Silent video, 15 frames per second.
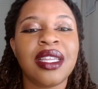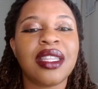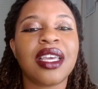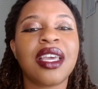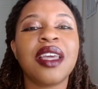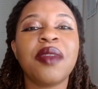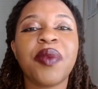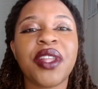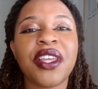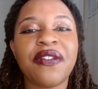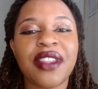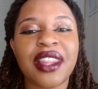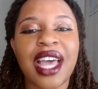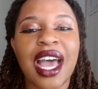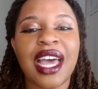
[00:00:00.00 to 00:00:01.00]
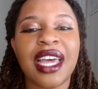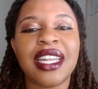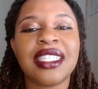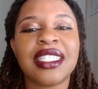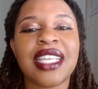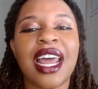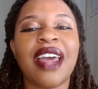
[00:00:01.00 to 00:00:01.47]
The good belief in that
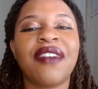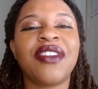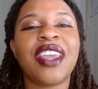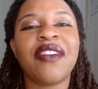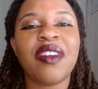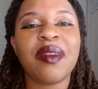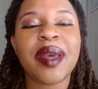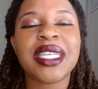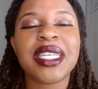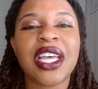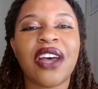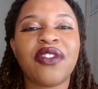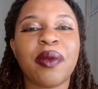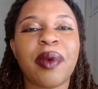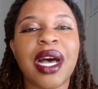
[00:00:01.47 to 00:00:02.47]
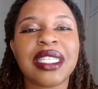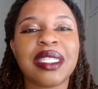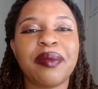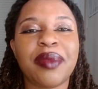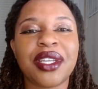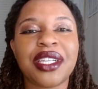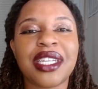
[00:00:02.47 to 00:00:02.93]
is that I've given myself the
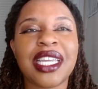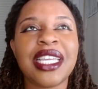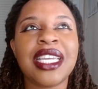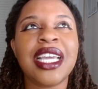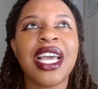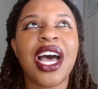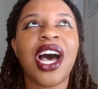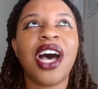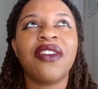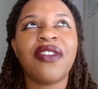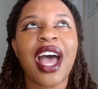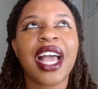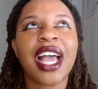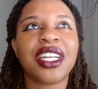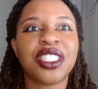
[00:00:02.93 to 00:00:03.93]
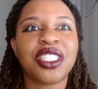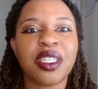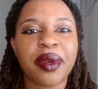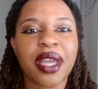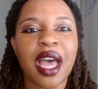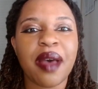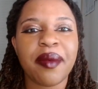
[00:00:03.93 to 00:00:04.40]
possibility of actually
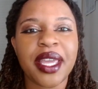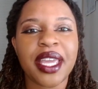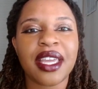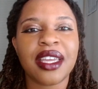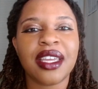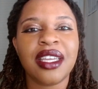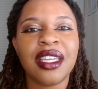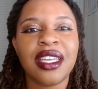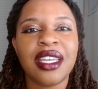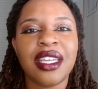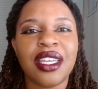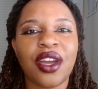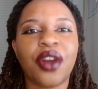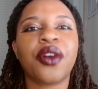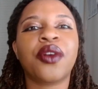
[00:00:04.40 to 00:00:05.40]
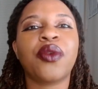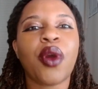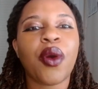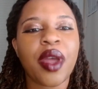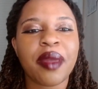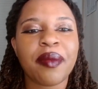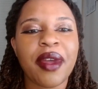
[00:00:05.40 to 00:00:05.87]
becoming or
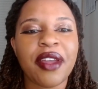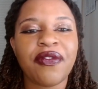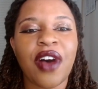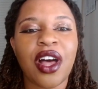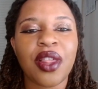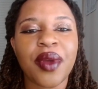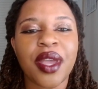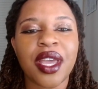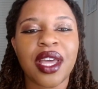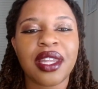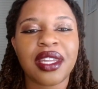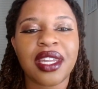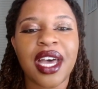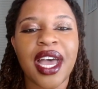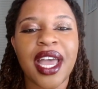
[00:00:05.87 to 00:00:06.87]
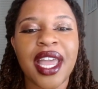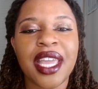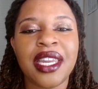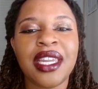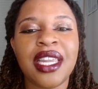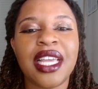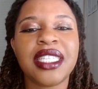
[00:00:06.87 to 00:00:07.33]
growing my following
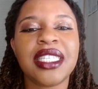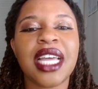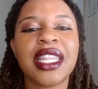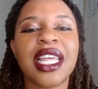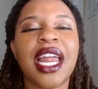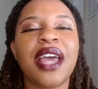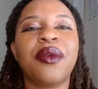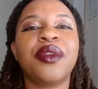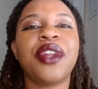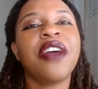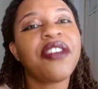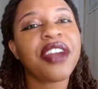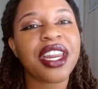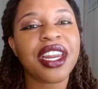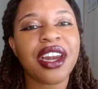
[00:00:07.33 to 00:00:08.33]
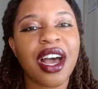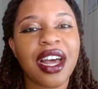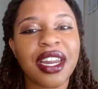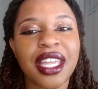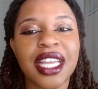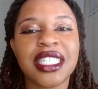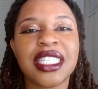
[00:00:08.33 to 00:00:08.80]
online. It's not that I will never get an
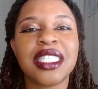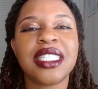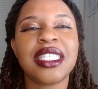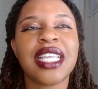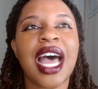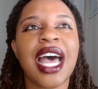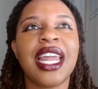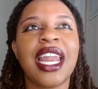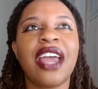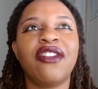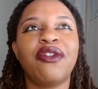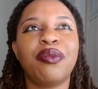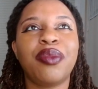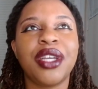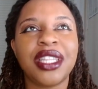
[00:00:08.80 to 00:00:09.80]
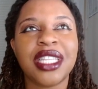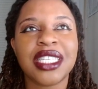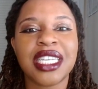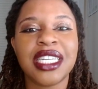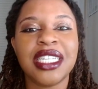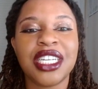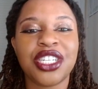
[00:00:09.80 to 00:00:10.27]
audience, it's that I've put this
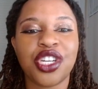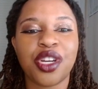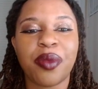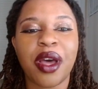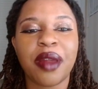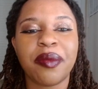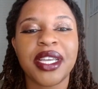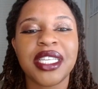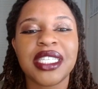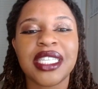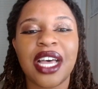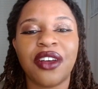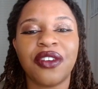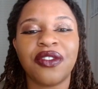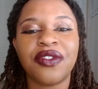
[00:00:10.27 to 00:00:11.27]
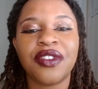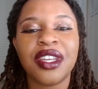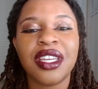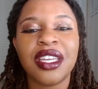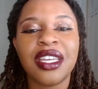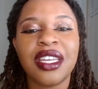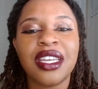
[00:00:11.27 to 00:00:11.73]
condition upon myself
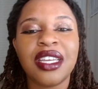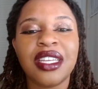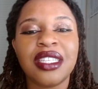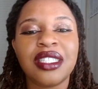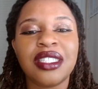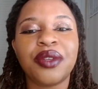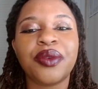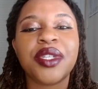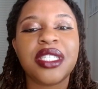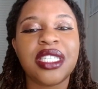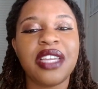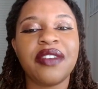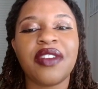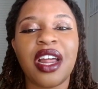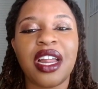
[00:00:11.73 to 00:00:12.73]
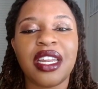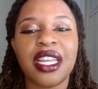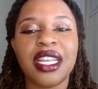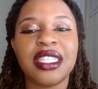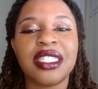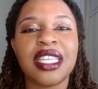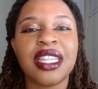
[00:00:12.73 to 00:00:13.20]
to receive an
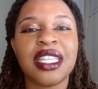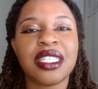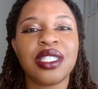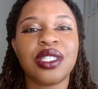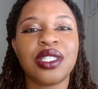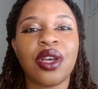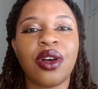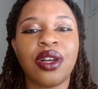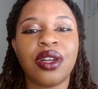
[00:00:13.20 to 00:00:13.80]
audience, and this is